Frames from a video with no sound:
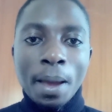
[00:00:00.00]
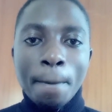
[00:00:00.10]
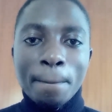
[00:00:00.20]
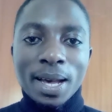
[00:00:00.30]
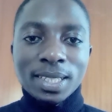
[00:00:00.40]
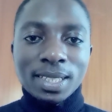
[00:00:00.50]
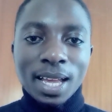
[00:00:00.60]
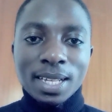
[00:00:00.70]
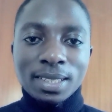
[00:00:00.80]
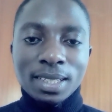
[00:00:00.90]

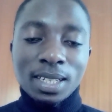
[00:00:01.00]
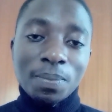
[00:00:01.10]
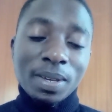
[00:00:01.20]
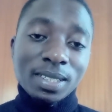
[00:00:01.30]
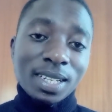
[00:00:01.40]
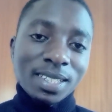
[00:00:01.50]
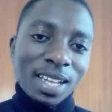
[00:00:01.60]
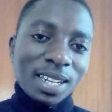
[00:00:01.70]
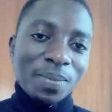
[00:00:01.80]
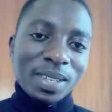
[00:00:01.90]
Masters in Business
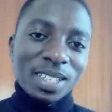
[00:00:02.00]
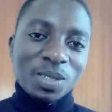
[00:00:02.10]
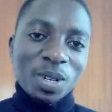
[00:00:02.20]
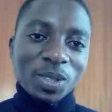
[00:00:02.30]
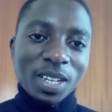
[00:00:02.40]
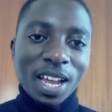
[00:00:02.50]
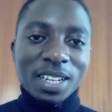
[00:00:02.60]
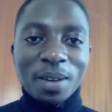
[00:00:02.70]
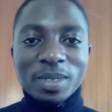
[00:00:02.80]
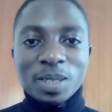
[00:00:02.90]
Administration,
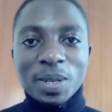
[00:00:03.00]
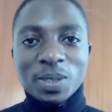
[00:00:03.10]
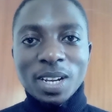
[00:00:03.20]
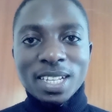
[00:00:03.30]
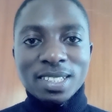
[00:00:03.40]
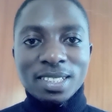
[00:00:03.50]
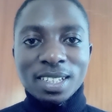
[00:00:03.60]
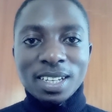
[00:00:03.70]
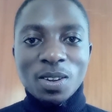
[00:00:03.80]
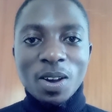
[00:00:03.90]
and I'm
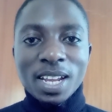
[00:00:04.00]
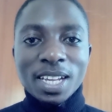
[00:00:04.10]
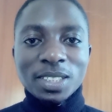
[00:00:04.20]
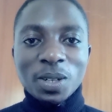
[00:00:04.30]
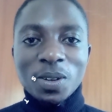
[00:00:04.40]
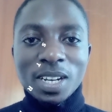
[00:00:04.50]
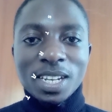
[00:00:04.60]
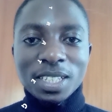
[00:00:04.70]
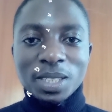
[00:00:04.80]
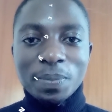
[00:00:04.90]
specializing in organizational
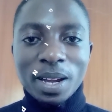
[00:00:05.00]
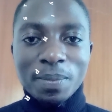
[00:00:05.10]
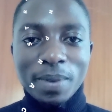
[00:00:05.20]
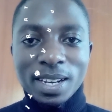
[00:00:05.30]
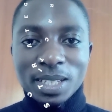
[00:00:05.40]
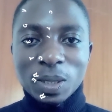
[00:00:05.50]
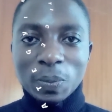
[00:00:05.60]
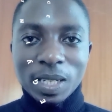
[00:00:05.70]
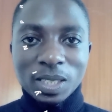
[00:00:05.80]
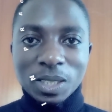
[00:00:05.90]
leadership and
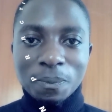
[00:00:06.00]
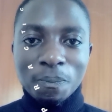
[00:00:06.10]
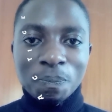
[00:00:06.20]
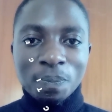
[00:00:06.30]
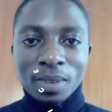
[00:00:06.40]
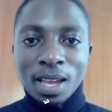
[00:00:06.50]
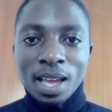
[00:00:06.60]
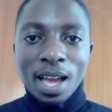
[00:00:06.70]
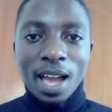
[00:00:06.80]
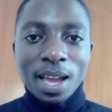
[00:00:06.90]
management.
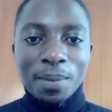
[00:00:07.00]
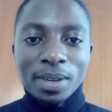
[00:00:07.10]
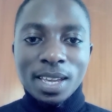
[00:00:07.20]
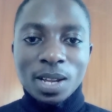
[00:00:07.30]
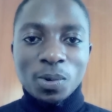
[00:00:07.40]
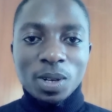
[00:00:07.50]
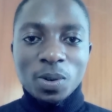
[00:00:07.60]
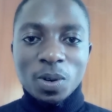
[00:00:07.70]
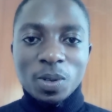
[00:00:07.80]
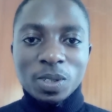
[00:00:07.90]
I am here to
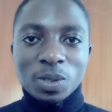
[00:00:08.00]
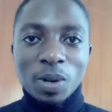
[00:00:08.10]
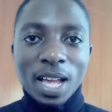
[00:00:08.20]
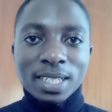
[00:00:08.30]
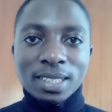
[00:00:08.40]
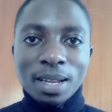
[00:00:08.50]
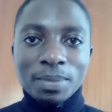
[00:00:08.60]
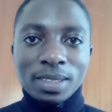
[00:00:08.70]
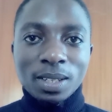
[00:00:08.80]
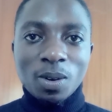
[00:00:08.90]
introduce to us
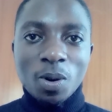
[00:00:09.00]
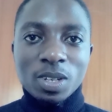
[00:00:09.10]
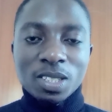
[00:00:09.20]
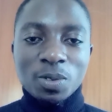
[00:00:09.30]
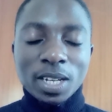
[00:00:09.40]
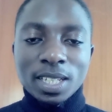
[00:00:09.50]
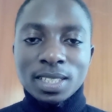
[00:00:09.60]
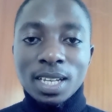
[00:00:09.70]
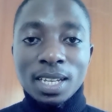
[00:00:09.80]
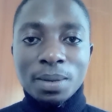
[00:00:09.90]
something called
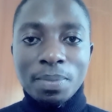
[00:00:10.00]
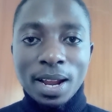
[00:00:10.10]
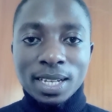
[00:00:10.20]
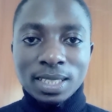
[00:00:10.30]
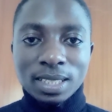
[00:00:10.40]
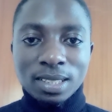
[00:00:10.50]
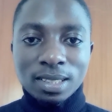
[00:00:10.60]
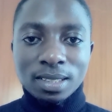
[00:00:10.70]
strategy in practice.